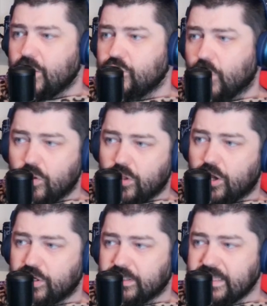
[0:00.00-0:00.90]
no
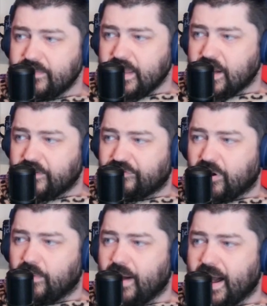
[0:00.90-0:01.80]
longer living here
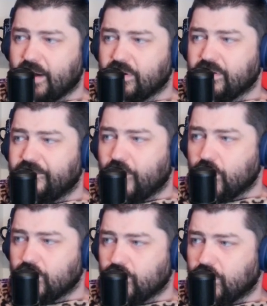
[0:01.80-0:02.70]
from our
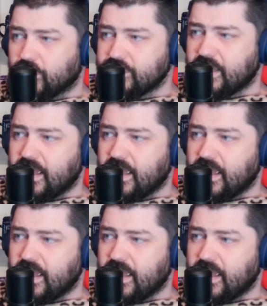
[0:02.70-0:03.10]
voter rolls